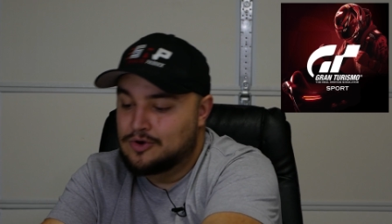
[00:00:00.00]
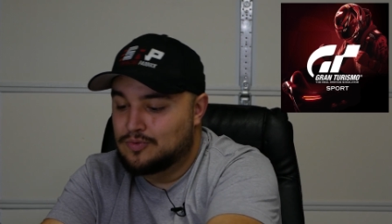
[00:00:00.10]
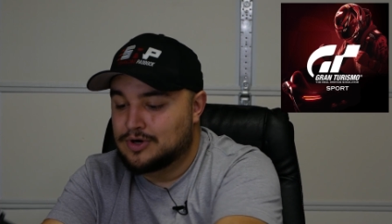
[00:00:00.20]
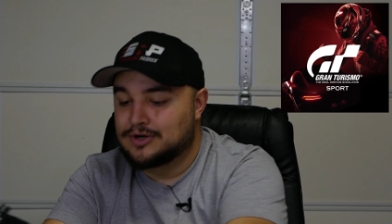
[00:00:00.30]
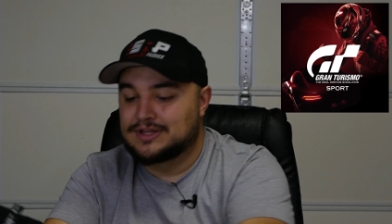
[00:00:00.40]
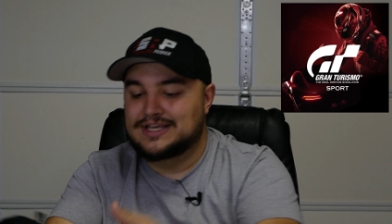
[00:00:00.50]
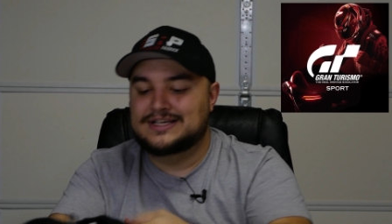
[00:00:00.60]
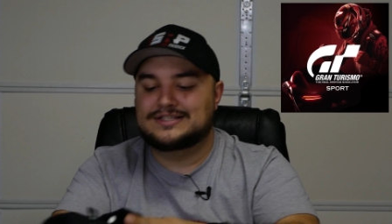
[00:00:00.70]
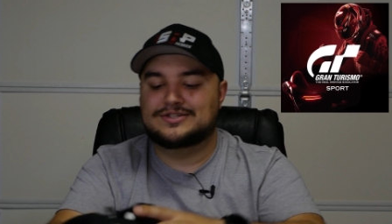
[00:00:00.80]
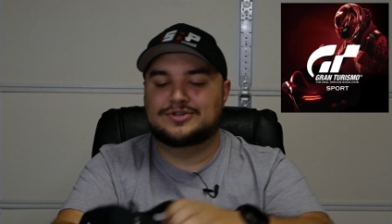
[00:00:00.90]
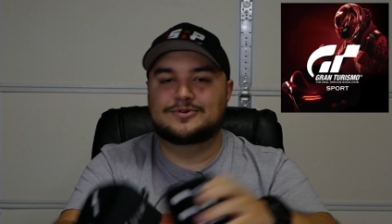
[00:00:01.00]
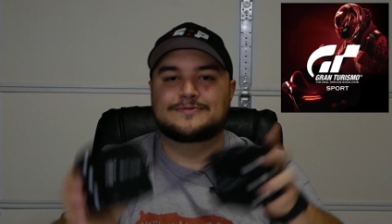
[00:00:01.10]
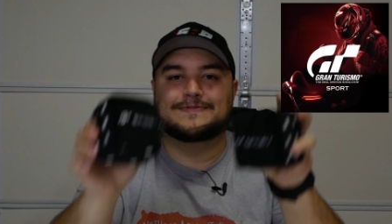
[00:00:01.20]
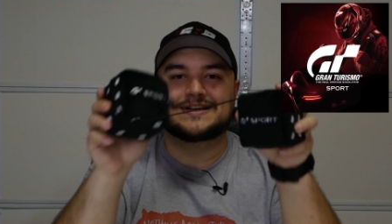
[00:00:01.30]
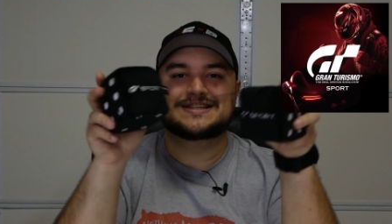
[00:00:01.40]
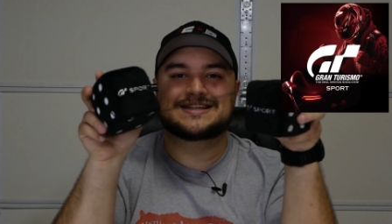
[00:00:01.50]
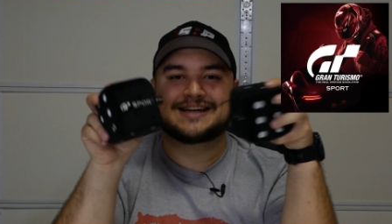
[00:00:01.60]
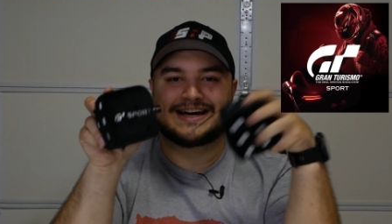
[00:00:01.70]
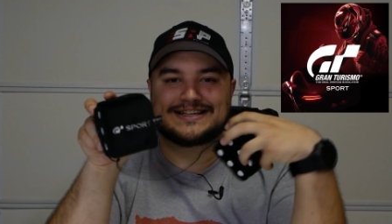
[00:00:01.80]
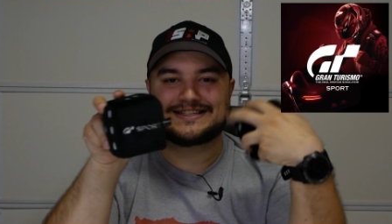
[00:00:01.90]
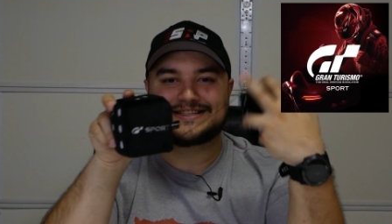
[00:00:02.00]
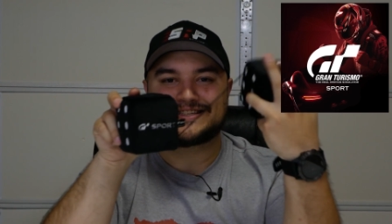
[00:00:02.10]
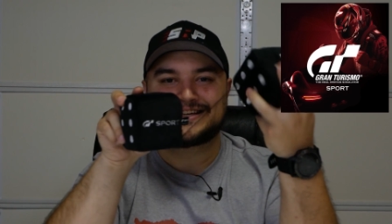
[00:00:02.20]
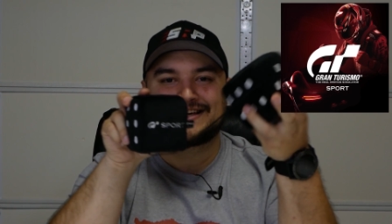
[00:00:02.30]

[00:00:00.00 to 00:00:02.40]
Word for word: were these two fuzzy dice.